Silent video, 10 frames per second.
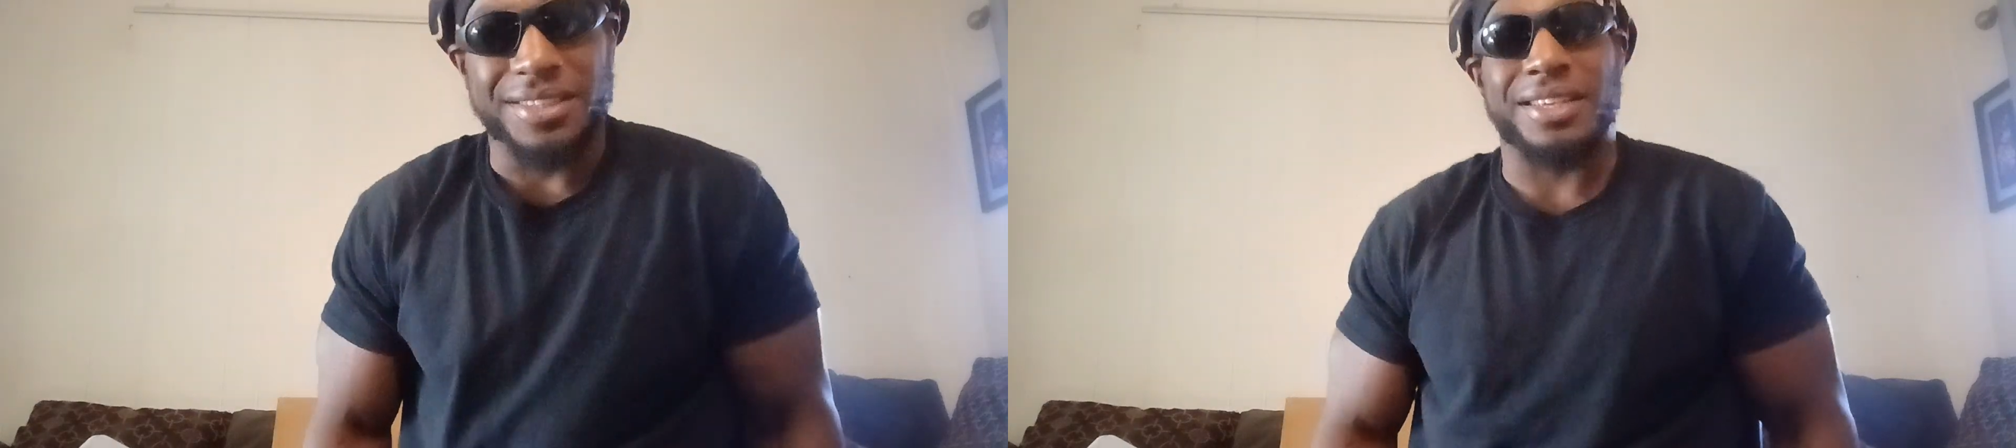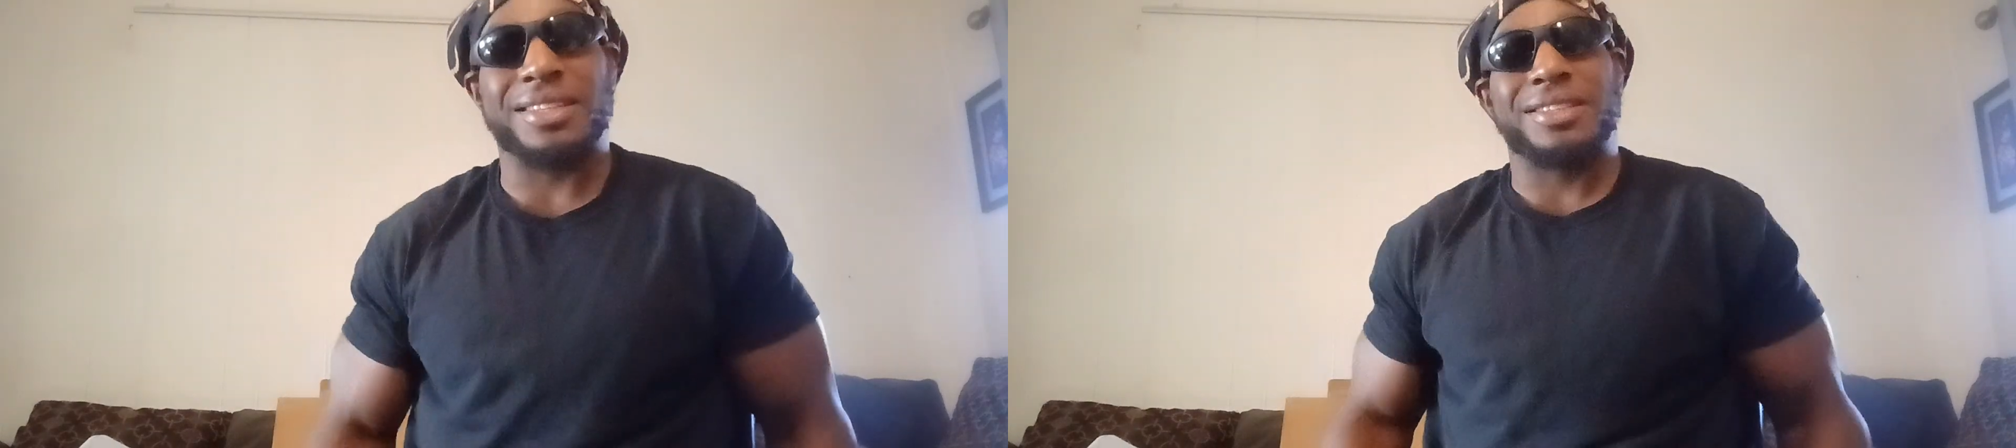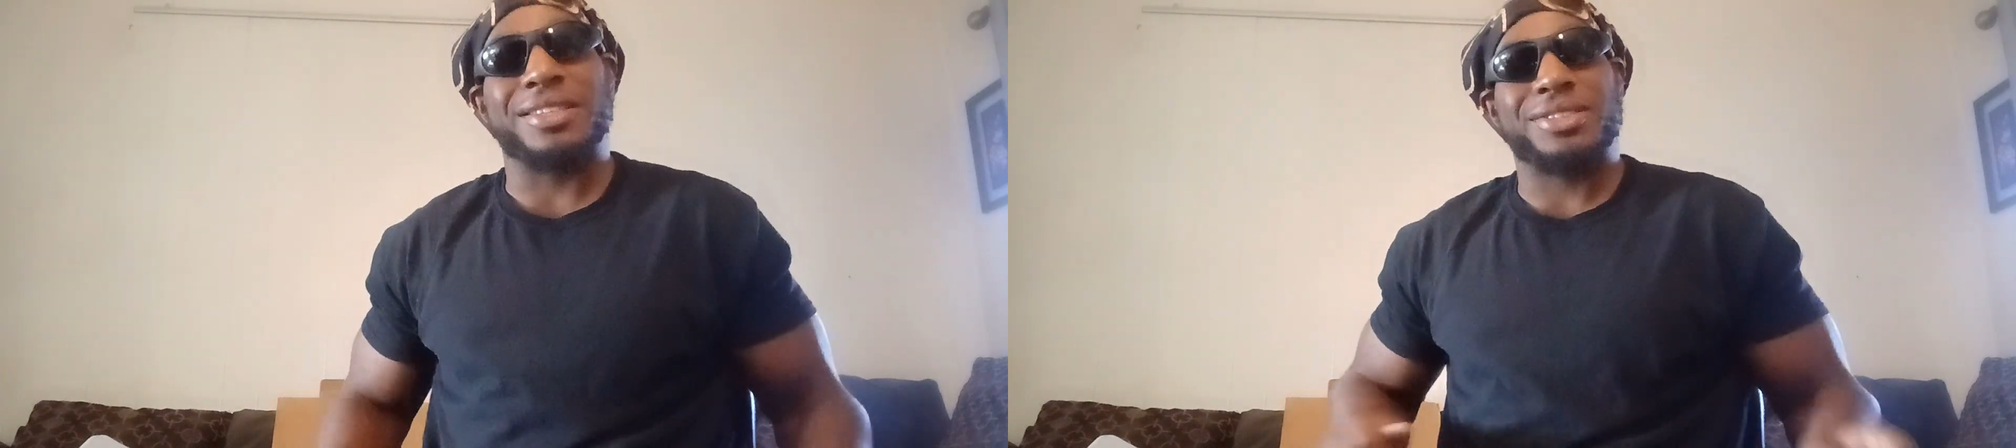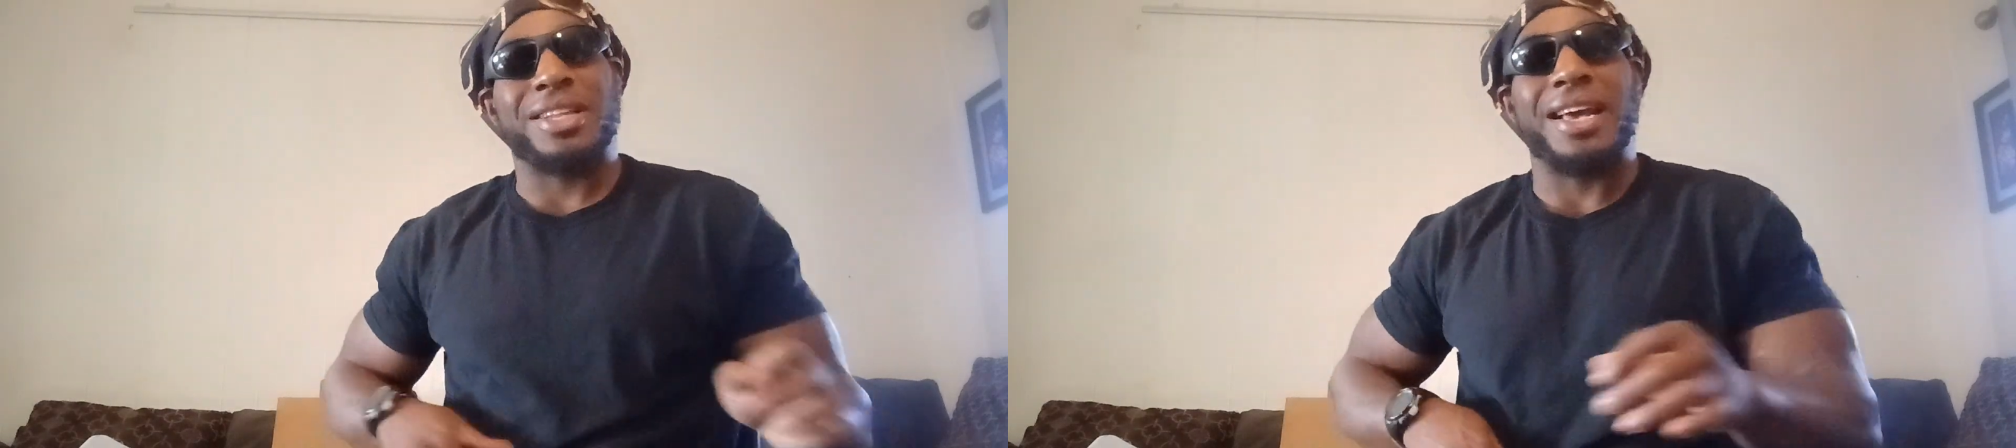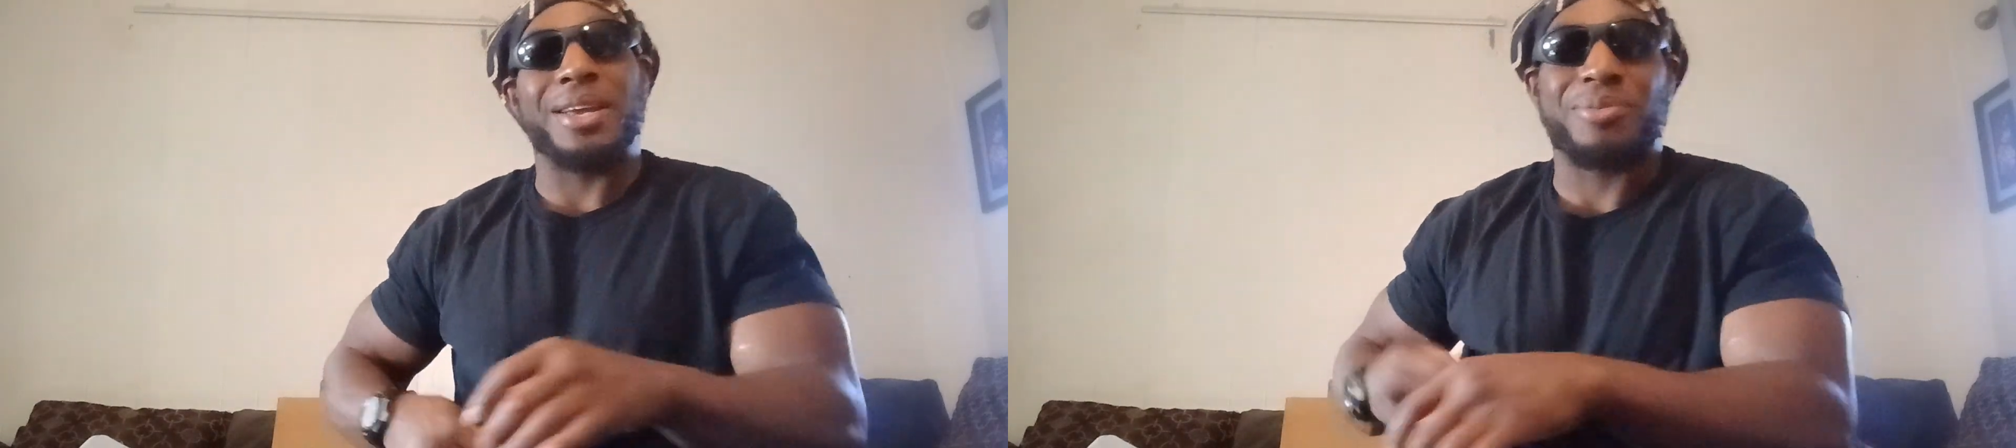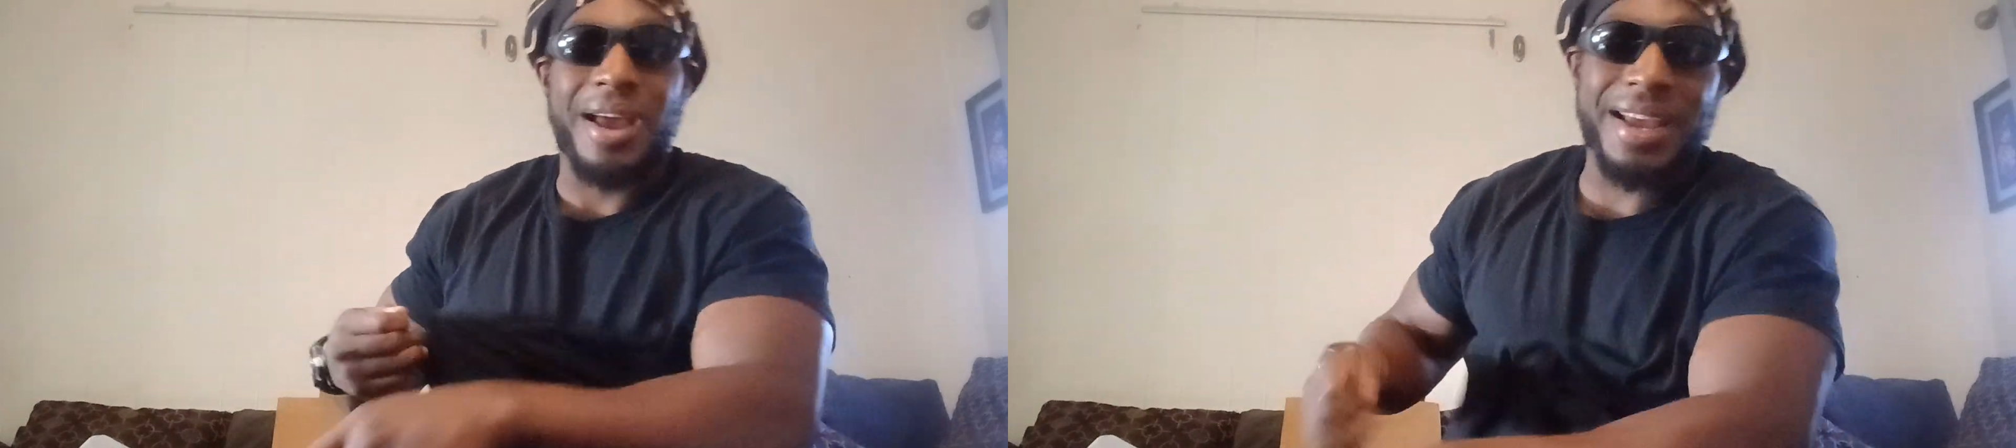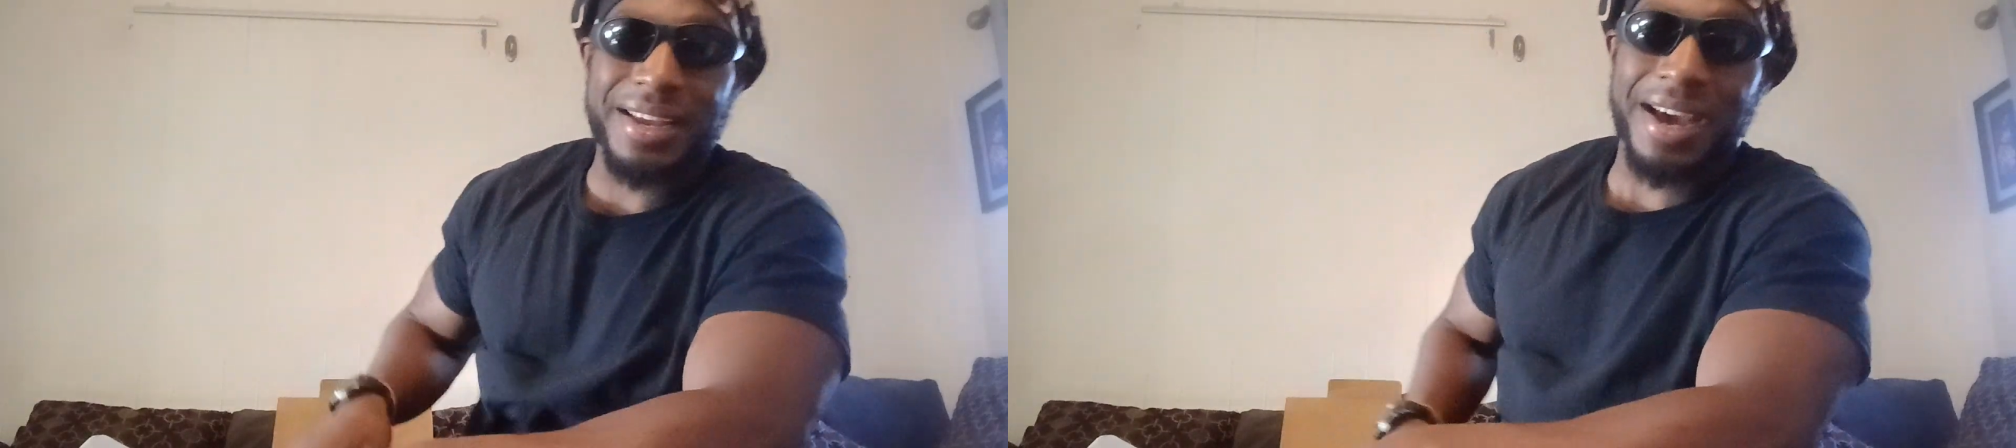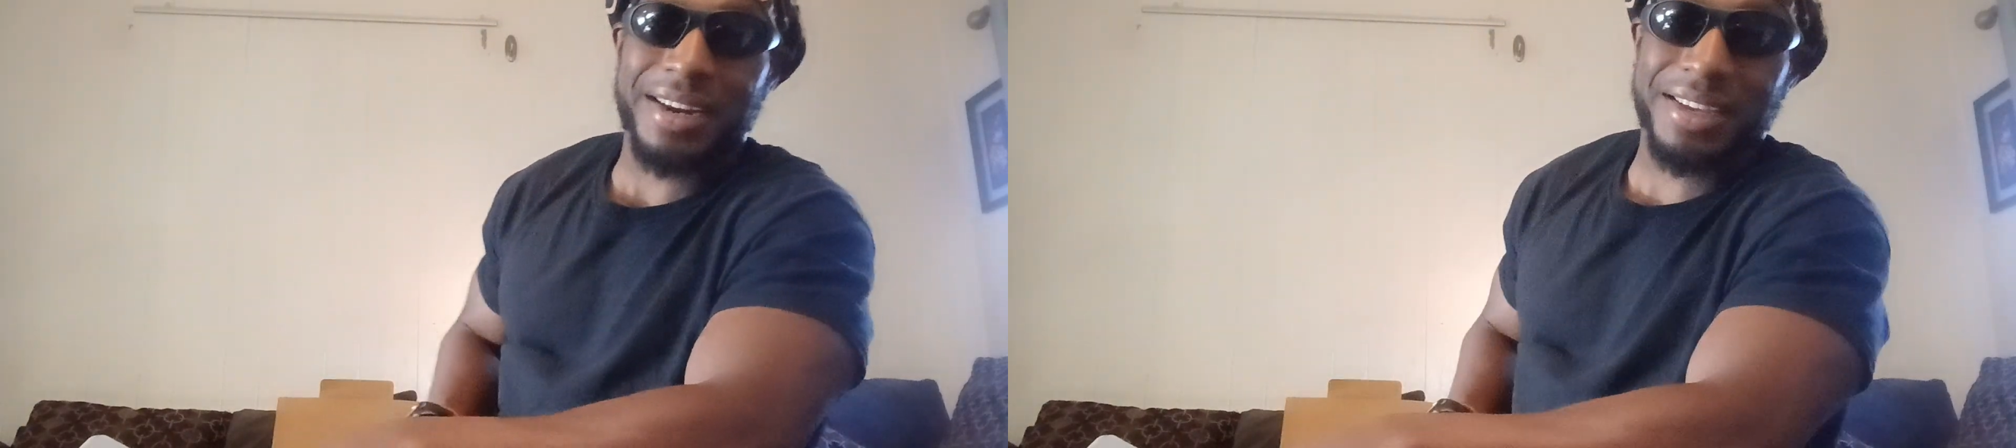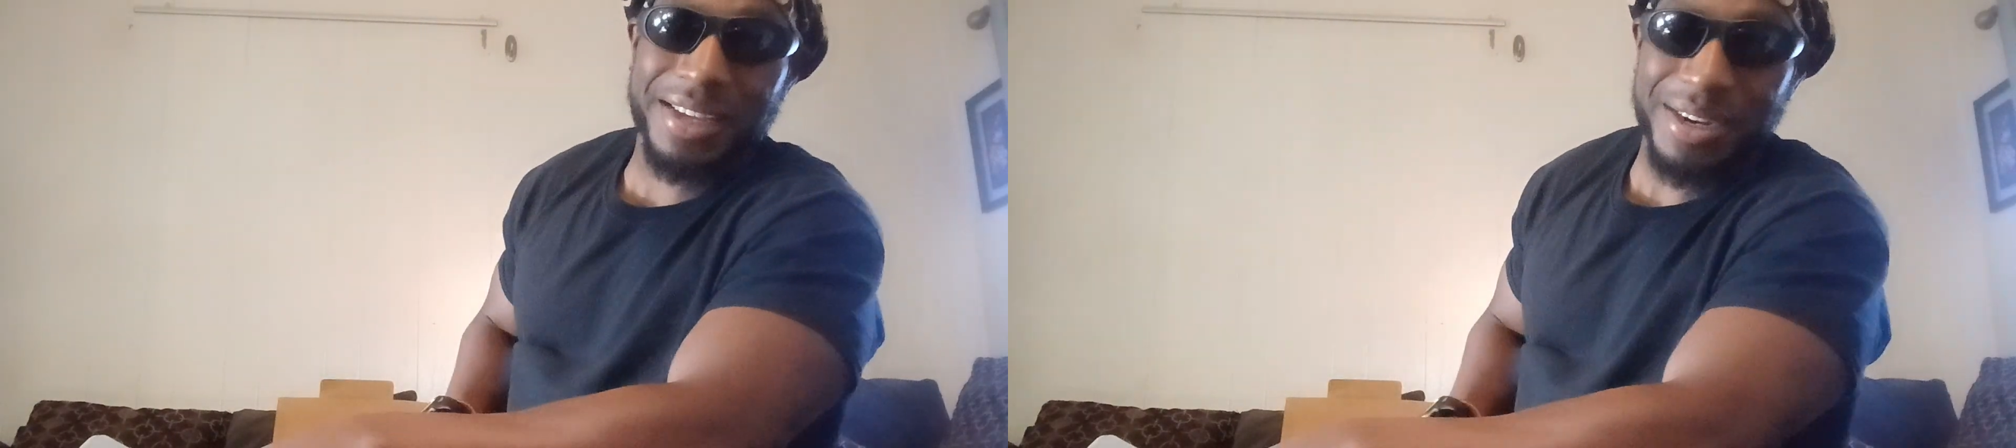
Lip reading: get this thing right. Gotta get